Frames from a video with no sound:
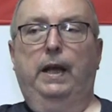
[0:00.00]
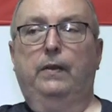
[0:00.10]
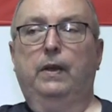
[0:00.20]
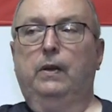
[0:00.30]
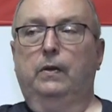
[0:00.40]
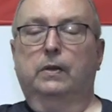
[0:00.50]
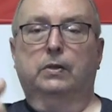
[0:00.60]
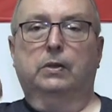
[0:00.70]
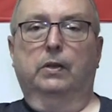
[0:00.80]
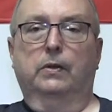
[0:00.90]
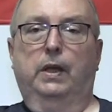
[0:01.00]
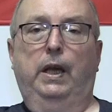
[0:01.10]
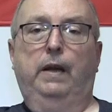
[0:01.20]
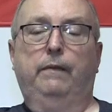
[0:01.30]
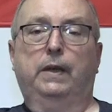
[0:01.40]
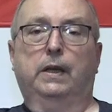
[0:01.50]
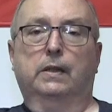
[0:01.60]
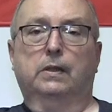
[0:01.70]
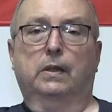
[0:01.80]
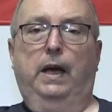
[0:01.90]
I think you can still get it
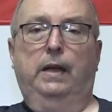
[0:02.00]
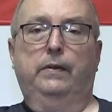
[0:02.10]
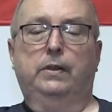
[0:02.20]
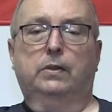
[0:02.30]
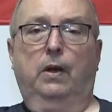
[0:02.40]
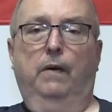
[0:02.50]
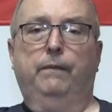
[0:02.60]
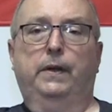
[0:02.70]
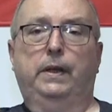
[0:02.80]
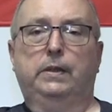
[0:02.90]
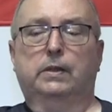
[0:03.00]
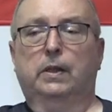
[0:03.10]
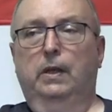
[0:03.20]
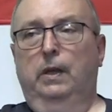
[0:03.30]
because a lot of these companies